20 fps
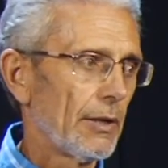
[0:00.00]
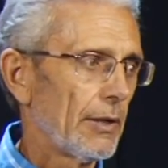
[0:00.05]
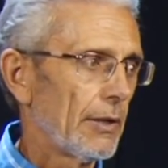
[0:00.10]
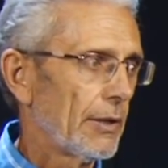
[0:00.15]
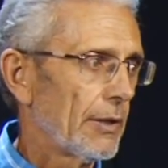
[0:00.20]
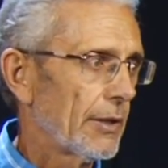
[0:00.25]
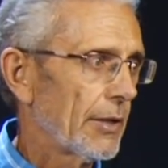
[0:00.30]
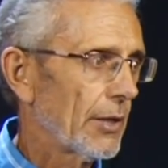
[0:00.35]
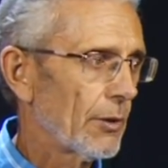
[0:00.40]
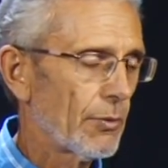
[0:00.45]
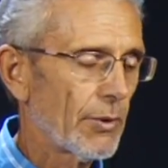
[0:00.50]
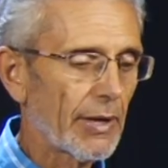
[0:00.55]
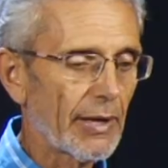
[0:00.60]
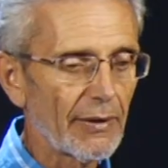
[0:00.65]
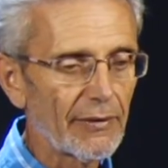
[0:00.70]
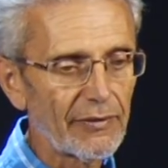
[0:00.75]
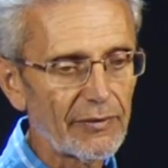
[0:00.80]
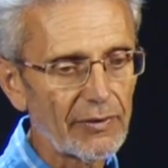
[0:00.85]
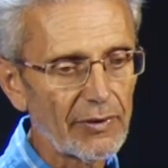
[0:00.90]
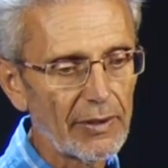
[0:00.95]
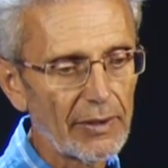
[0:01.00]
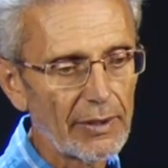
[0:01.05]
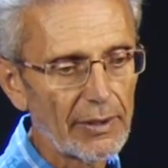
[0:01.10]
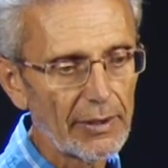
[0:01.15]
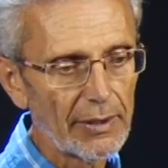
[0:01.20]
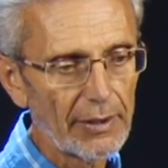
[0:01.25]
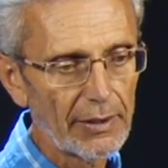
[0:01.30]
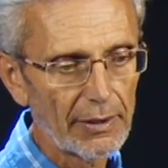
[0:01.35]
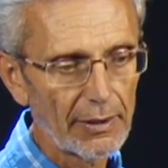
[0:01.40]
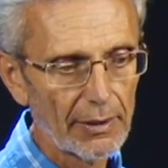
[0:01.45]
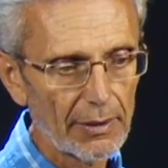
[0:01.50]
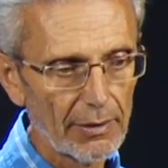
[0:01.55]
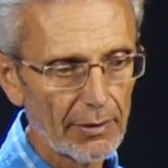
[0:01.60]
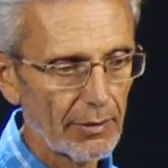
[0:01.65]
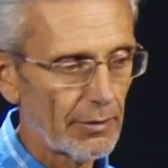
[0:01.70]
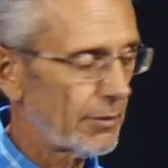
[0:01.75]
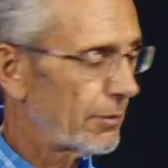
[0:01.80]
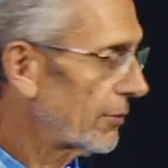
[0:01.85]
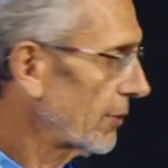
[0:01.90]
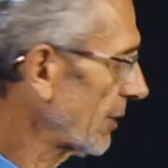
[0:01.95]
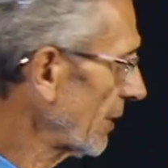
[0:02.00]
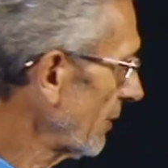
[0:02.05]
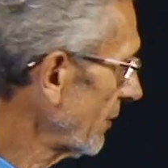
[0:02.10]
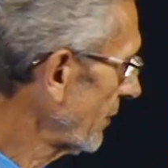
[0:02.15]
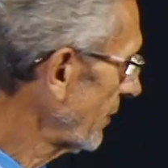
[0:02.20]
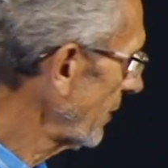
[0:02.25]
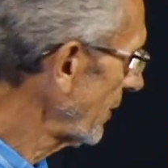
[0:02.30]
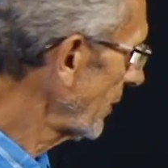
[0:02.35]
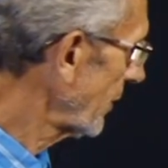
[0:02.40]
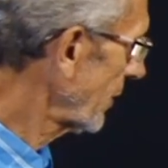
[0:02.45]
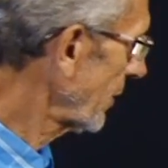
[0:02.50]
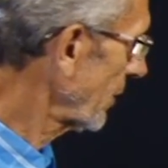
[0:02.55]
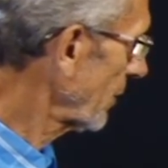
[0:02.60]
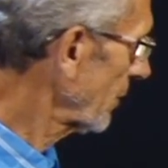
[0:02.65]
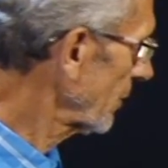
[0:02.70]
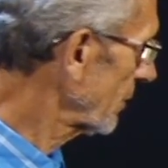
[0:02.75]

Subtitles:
Here we can see, you can see here,